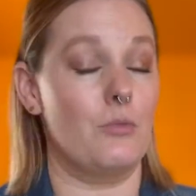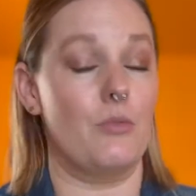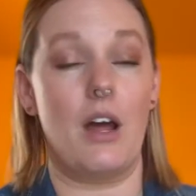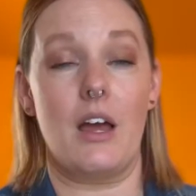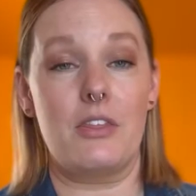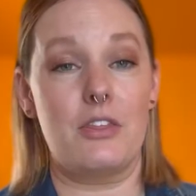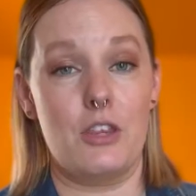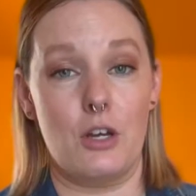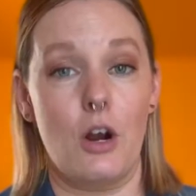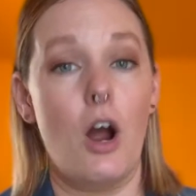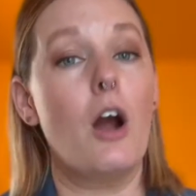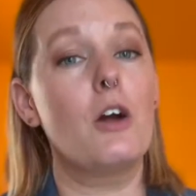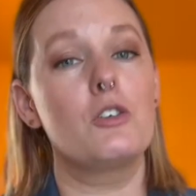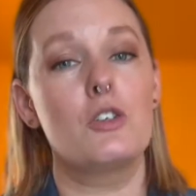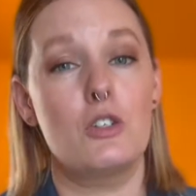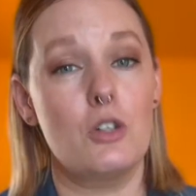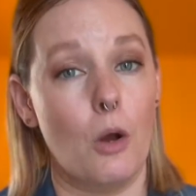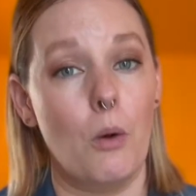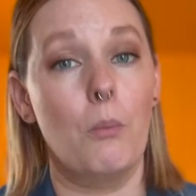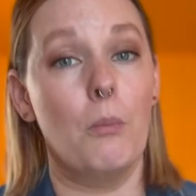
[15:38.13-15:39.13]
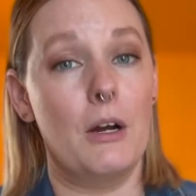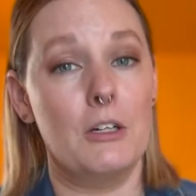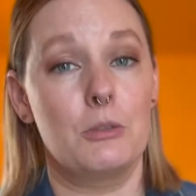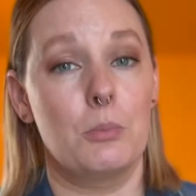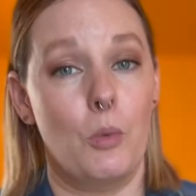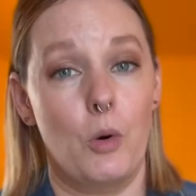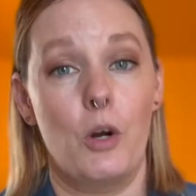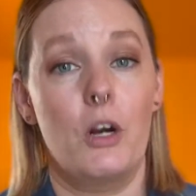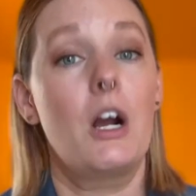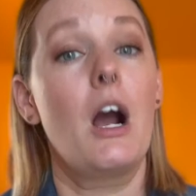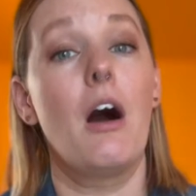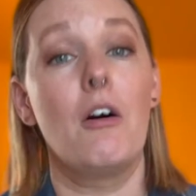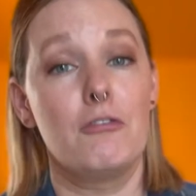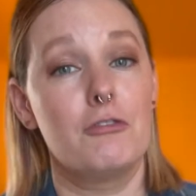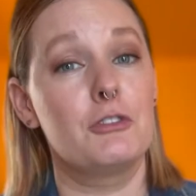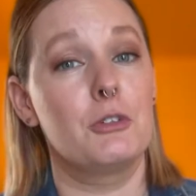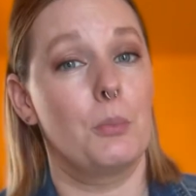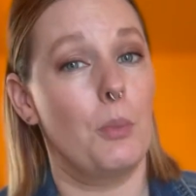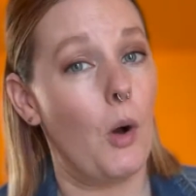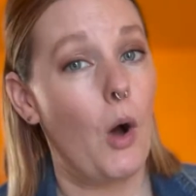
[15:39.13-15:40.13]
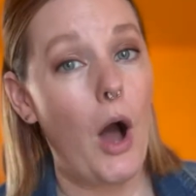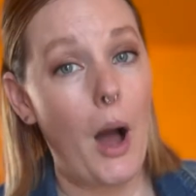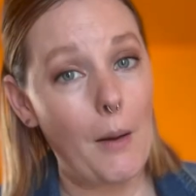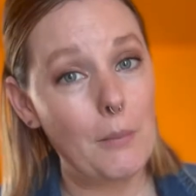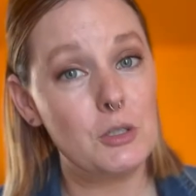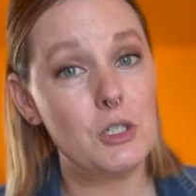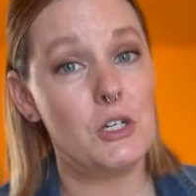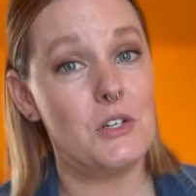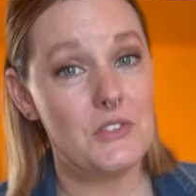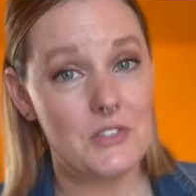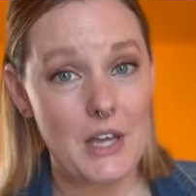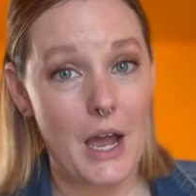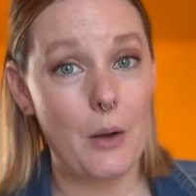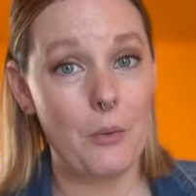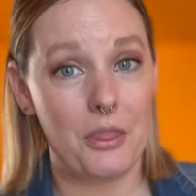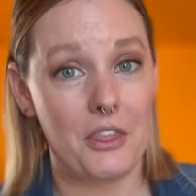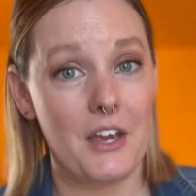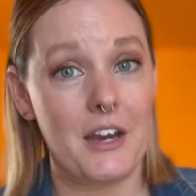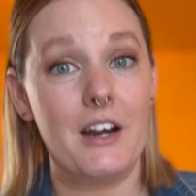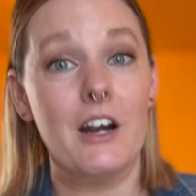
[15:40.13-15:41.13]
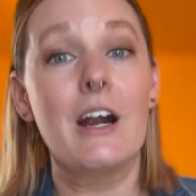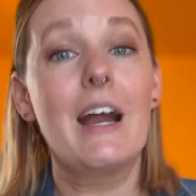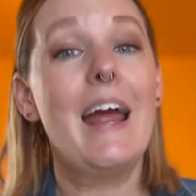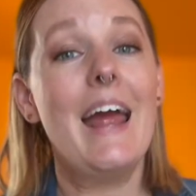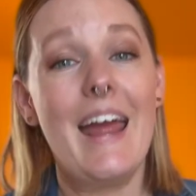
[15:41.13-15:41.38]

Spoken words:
there are so much more comfortable options out there